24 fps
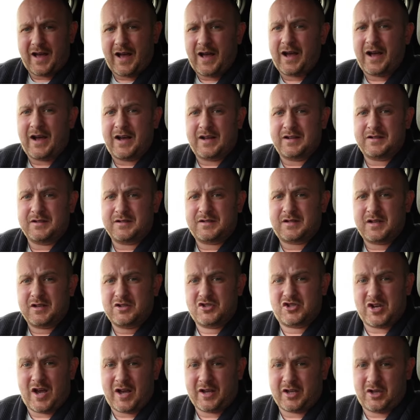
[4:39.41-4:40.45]
and
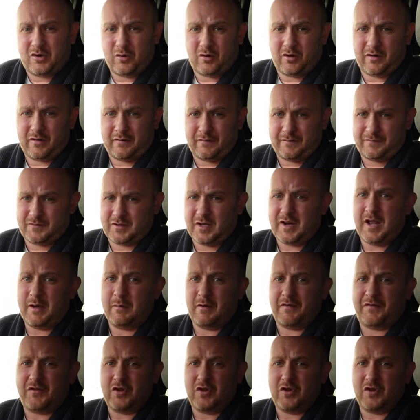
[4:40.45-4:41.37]
Jaguar, to name a